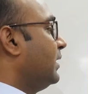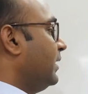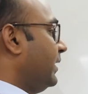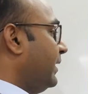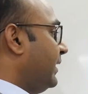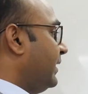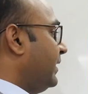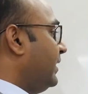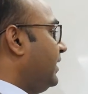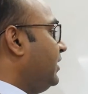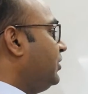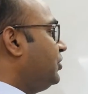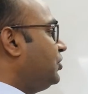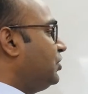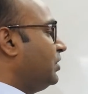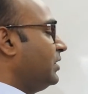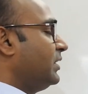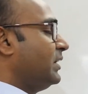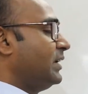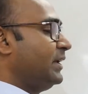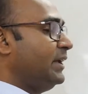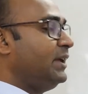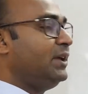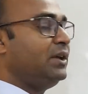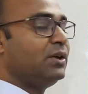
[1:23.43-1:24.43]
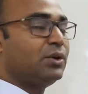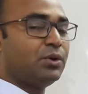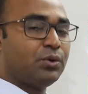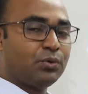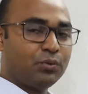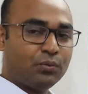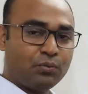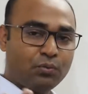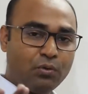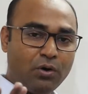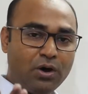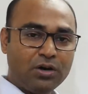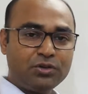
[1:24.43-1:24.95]
Initially,
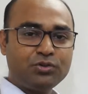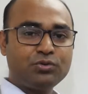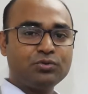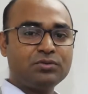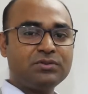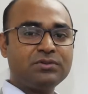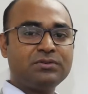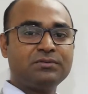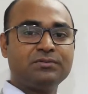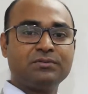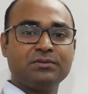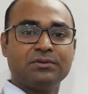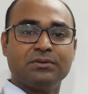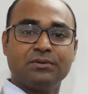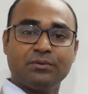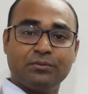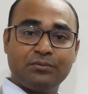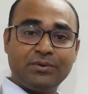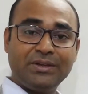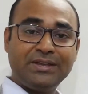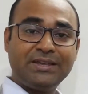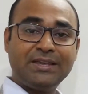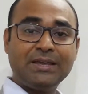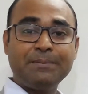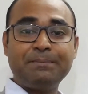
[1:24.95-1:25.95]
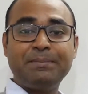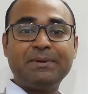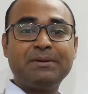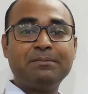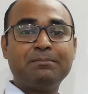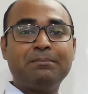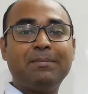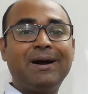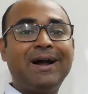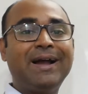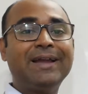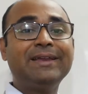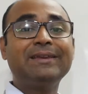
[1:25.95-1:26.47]
what should we keep in
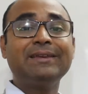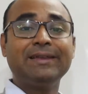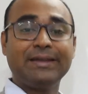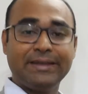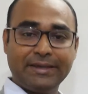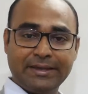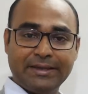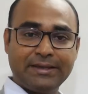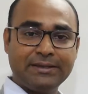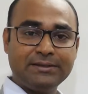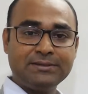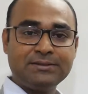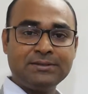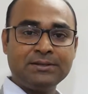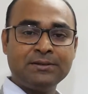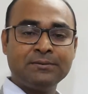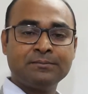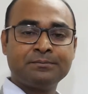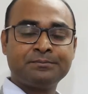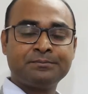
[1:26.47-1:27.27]
mind is